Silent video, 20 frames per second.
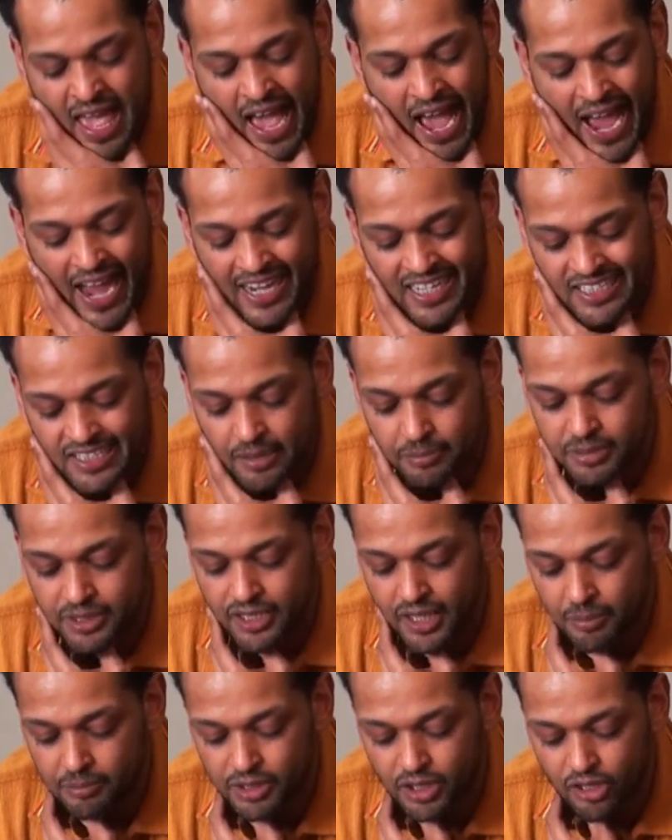ACT UP
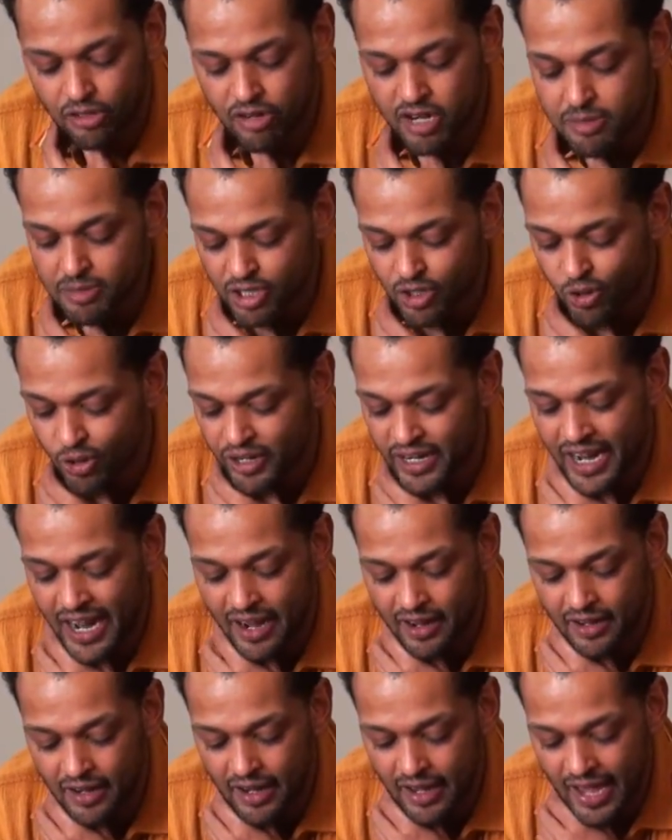dumped crematory
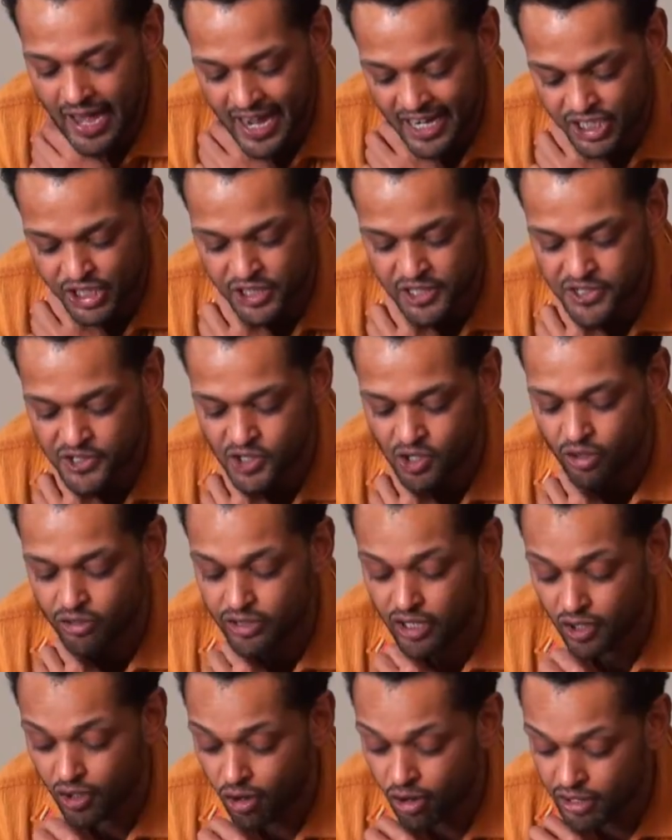ashes on
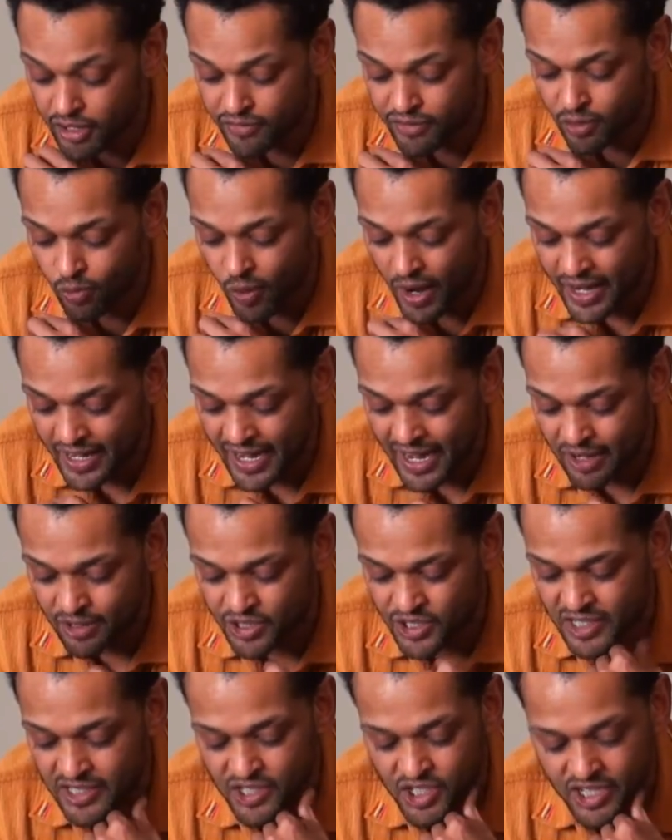the lawn of the White
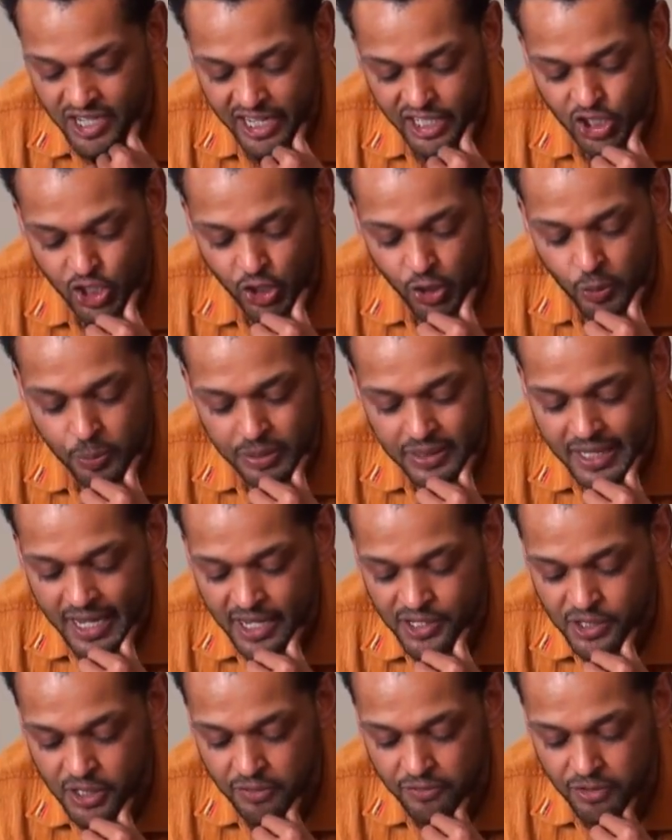House and staged open
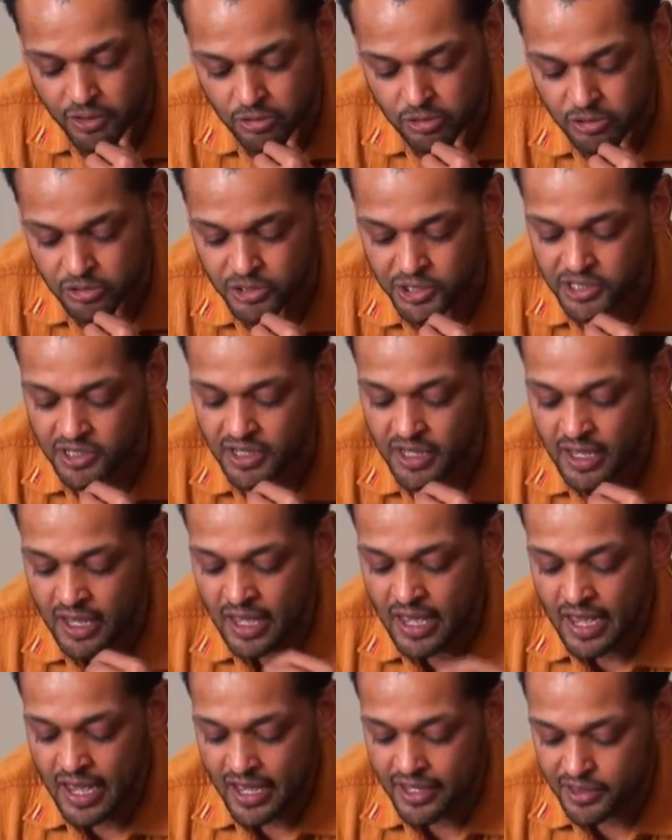casket funerals
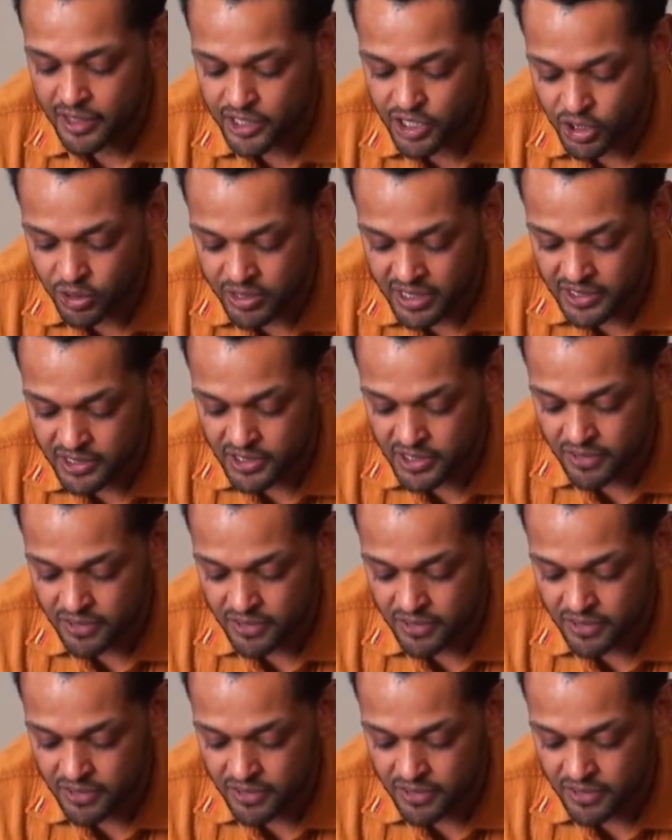in the streets